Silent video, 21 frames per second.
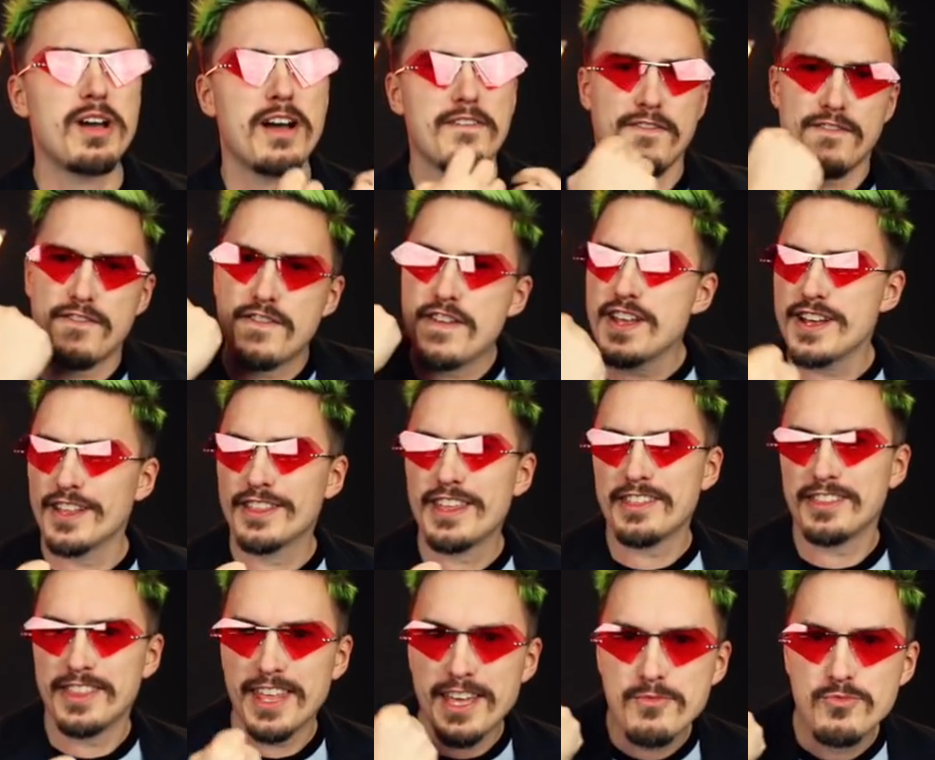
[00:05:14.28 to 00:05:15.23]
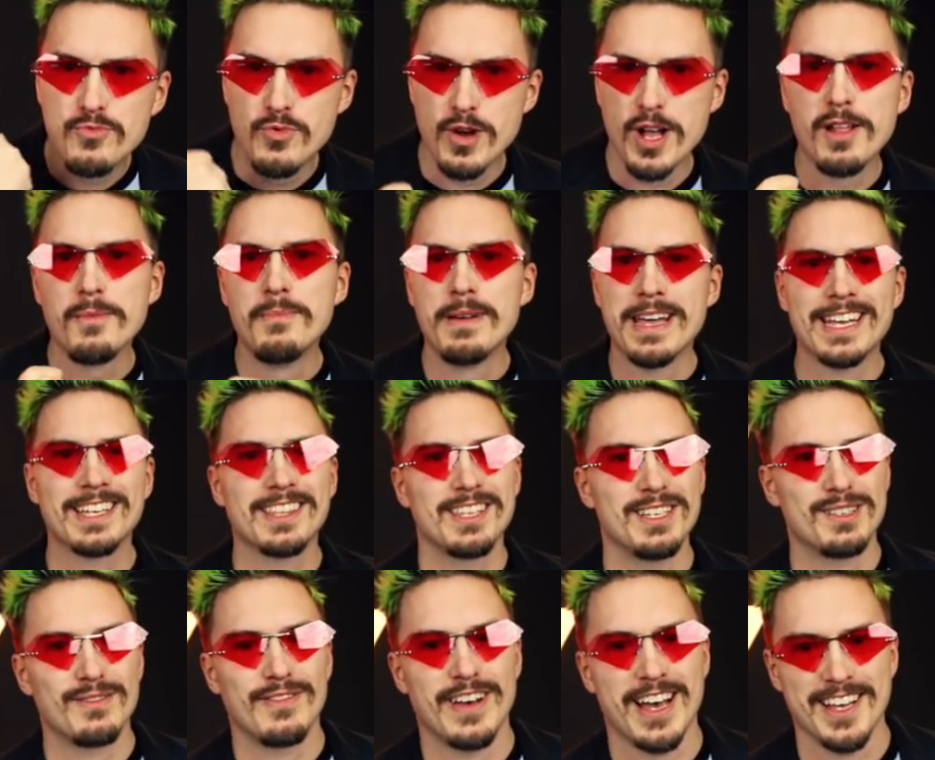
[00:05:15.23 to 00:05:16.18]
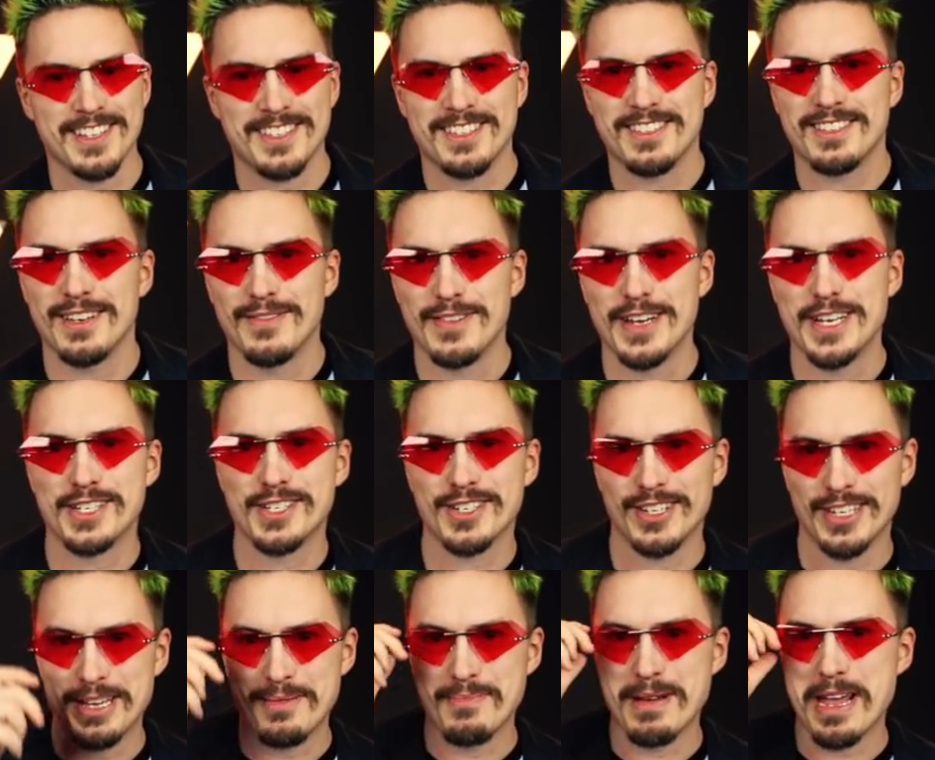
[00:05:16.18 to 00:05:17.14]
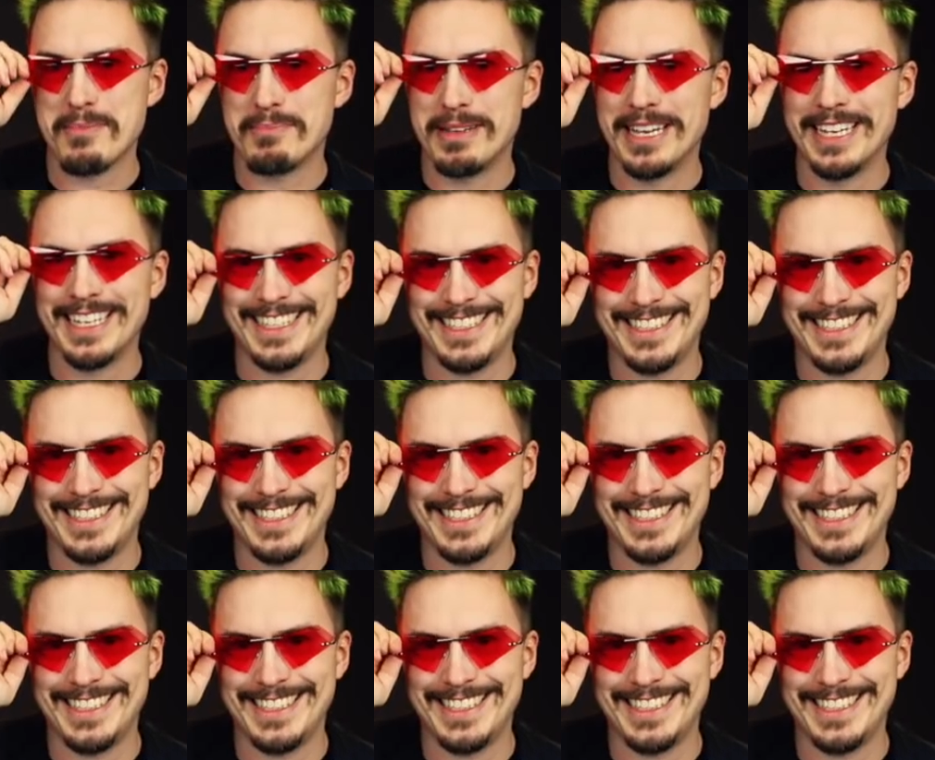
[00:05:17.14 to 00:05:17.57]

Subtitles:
feel that they will make this fast eventually, maybe.